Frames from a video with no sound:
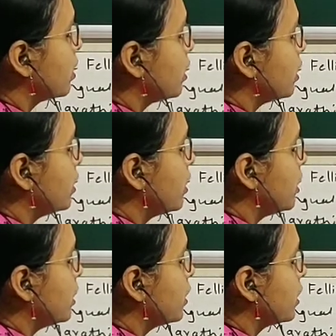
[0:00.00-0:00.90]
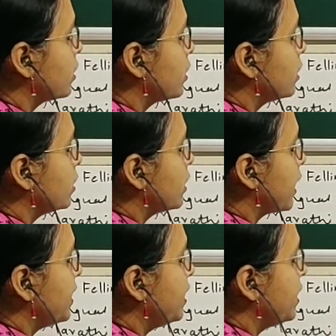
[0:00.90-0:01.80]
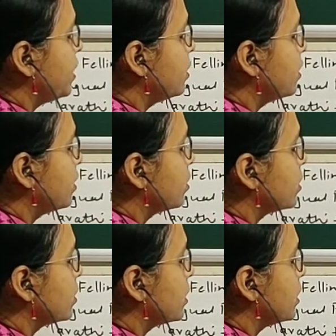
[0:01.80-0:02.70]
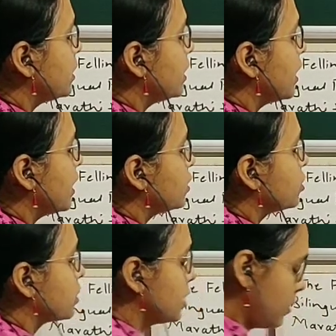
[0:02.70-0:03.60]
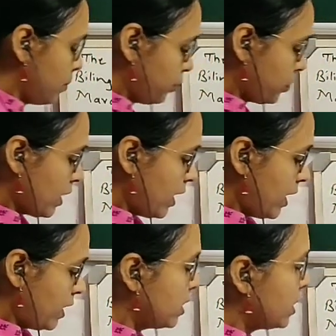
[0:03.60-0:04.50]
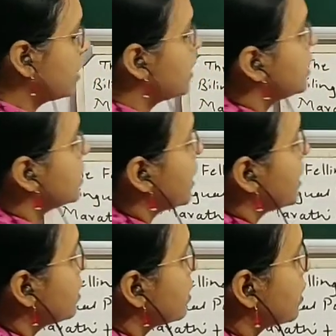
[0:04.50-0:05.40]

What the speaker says: in the year 1938 and he died